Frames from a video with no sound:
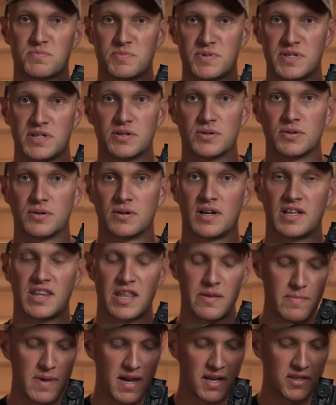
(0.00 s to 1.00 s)
deal, and they
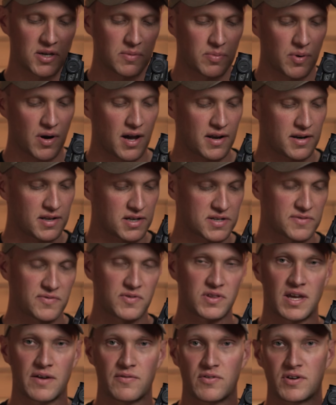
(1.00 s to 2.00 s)
make their products for
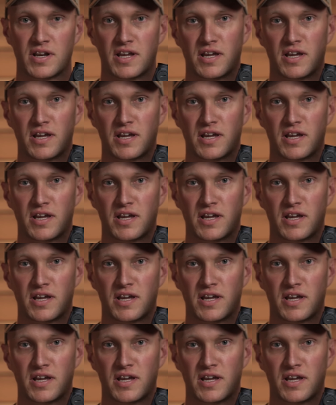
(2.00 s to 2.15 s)
the everyday